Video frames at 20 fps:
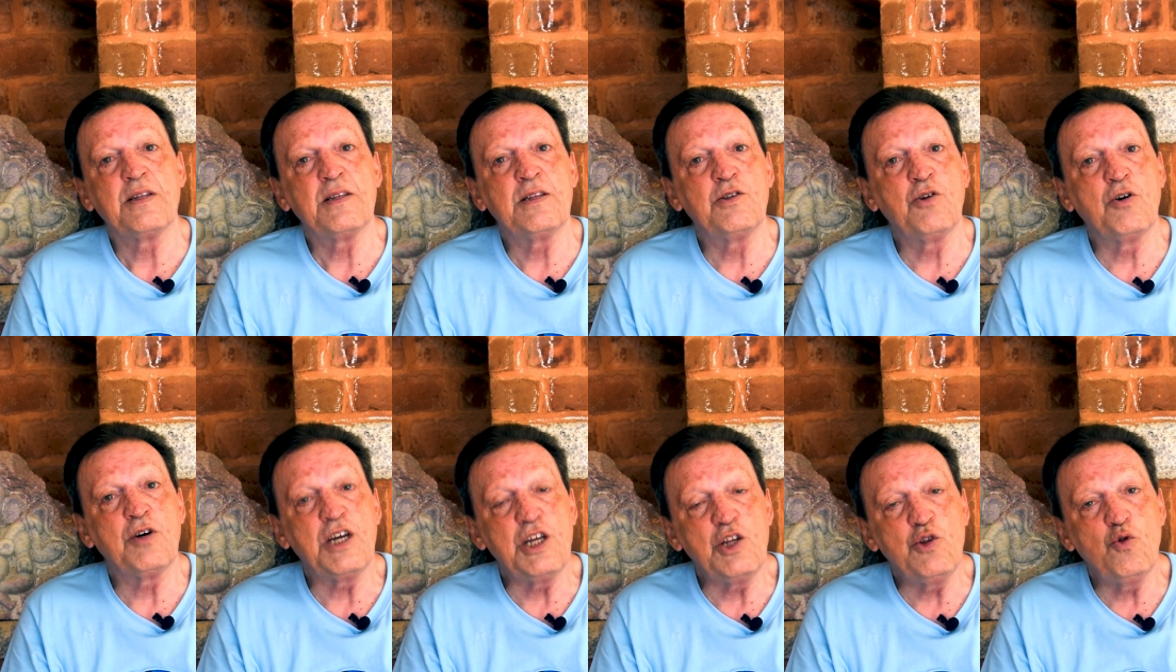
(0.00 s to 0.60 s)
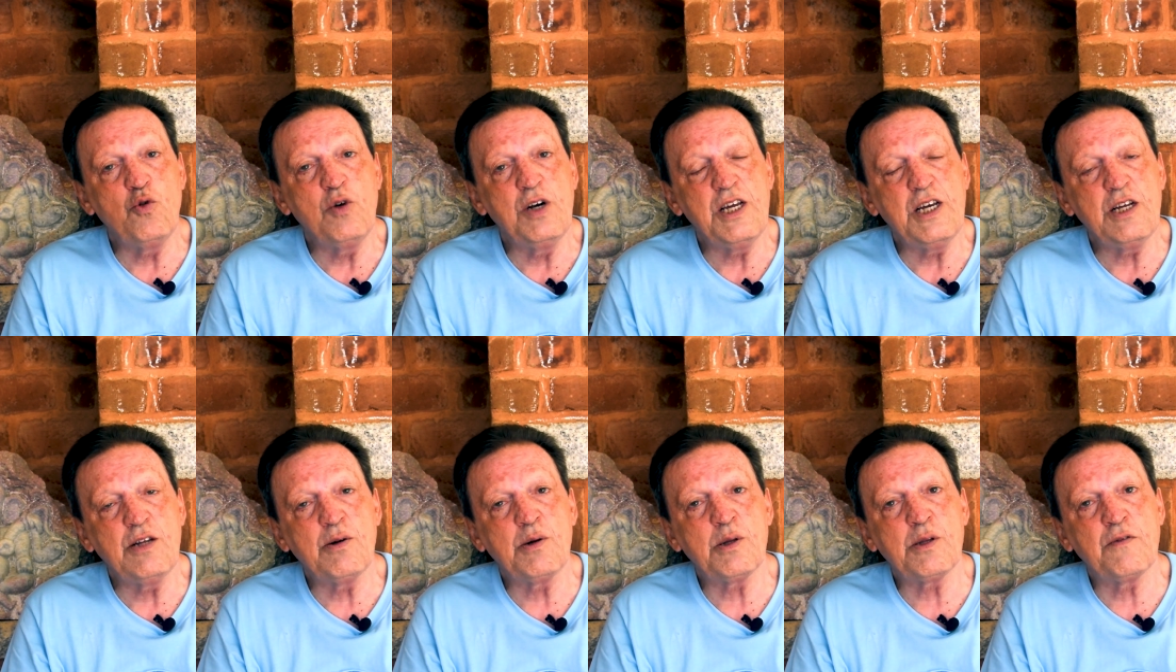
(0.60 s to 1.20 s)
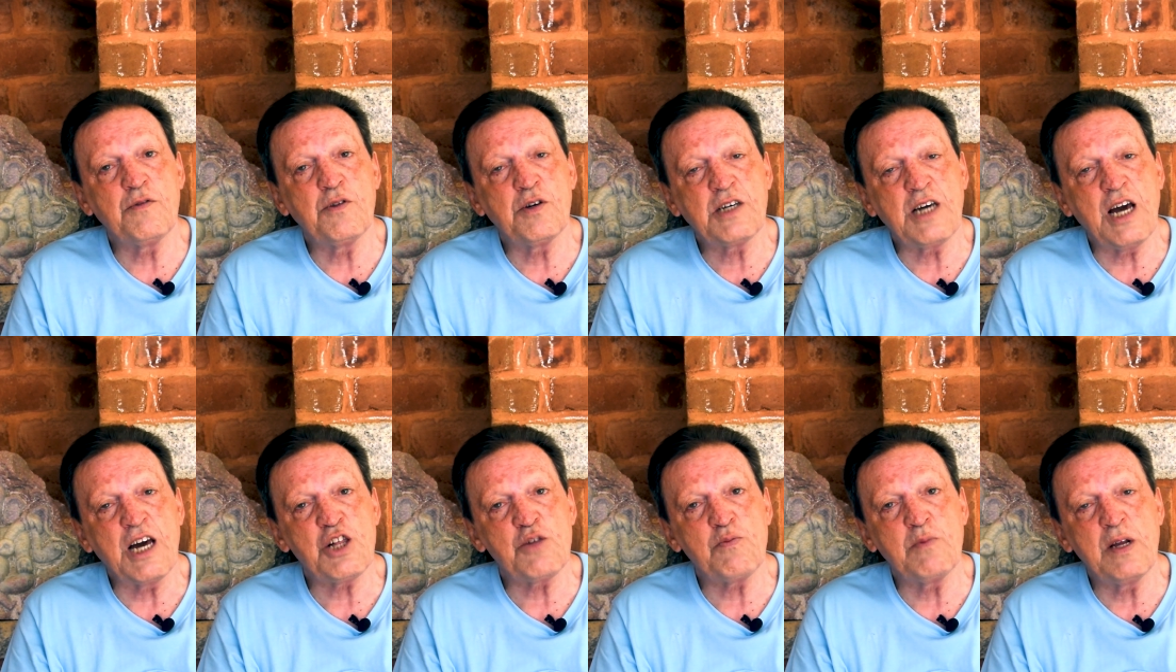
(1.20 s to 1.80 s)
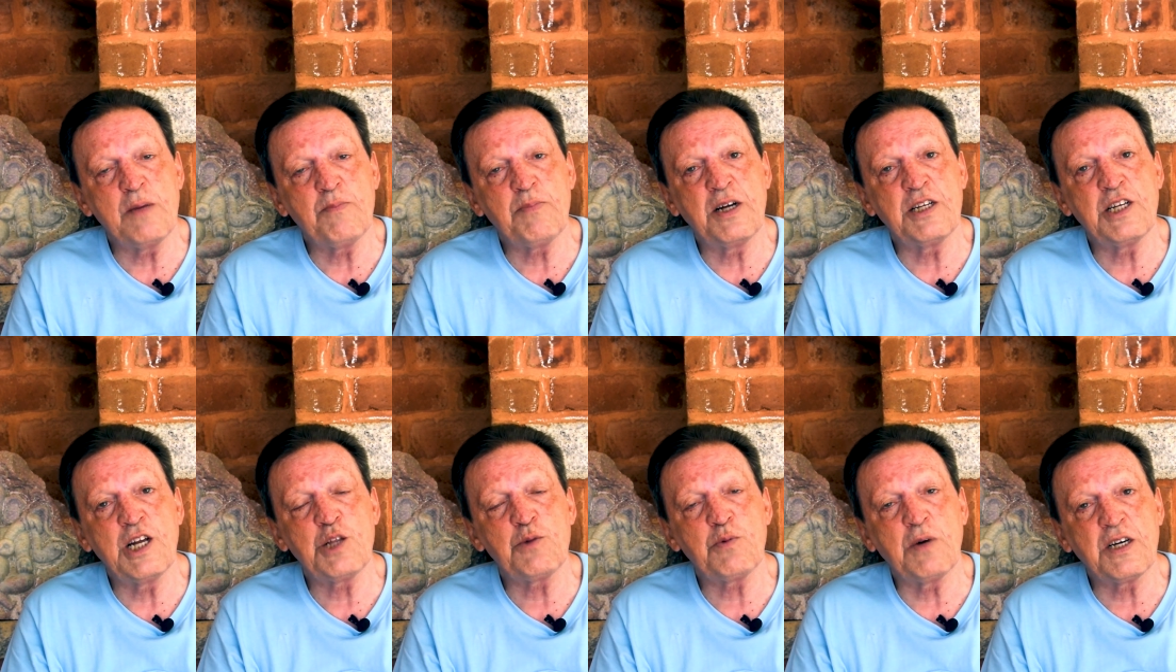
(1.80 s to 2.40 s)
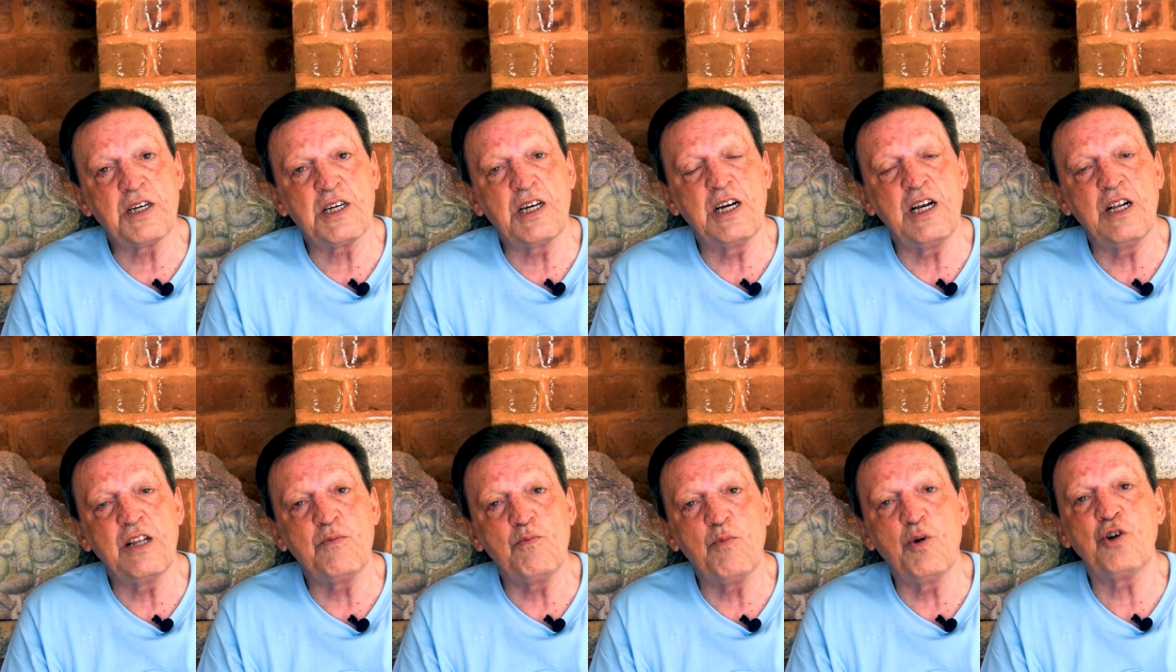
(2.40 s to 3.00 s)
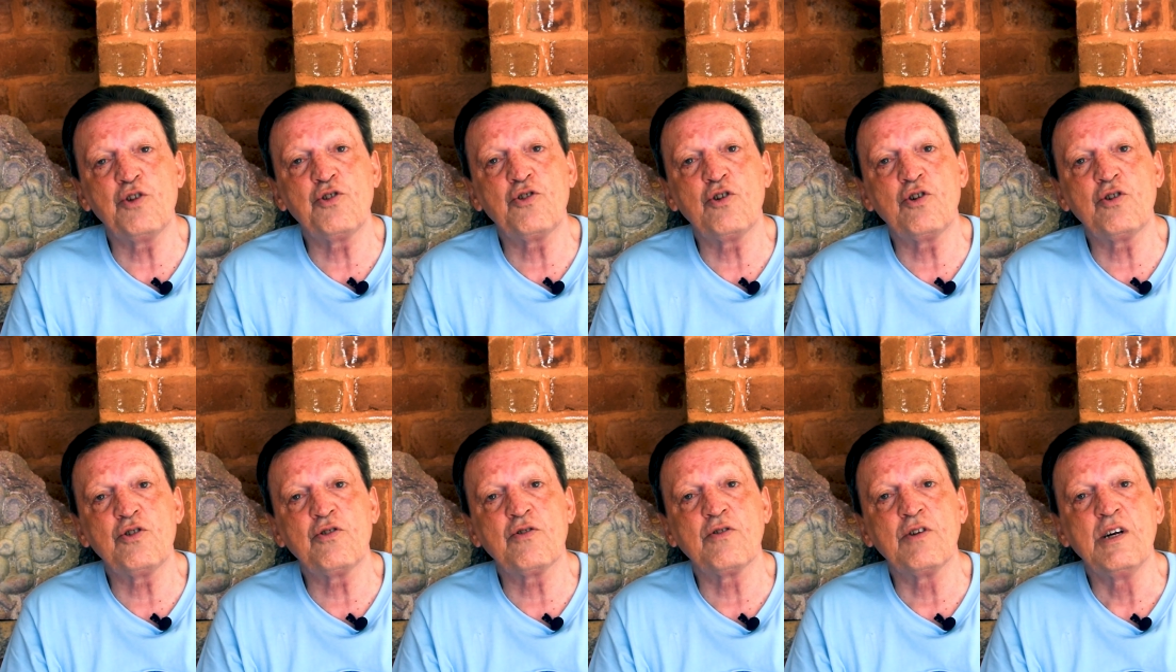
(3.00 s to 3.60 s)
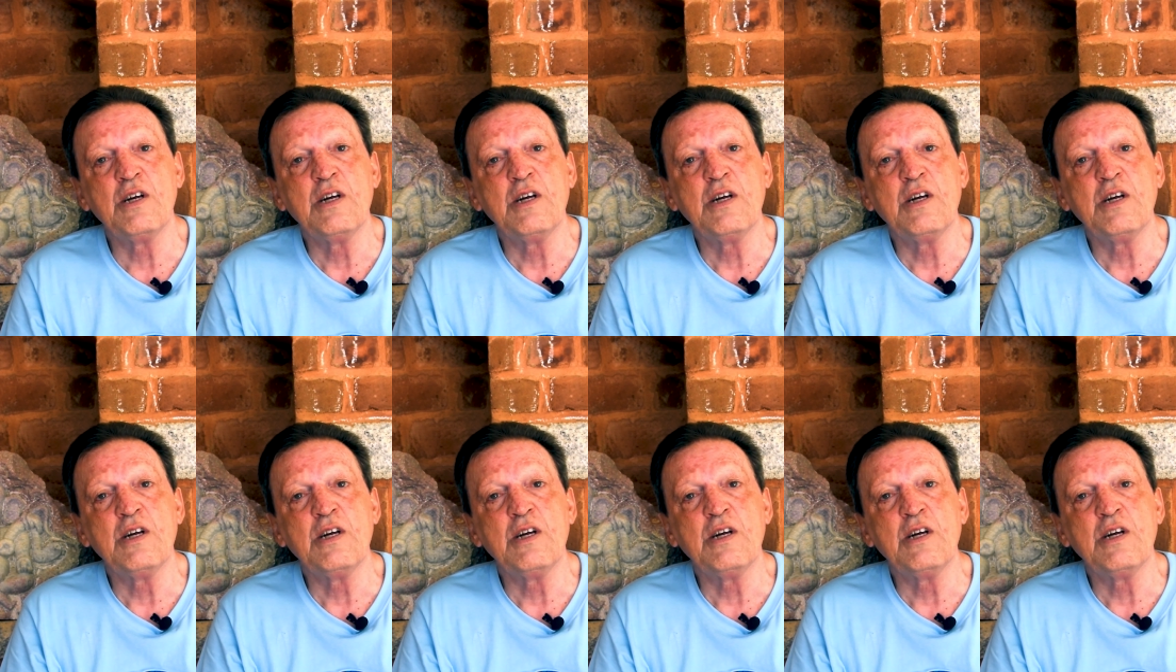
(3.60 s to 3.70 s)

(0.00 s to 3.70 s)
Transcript: The Hindu leaders of the Kashmiri Pandits were killed, murdered.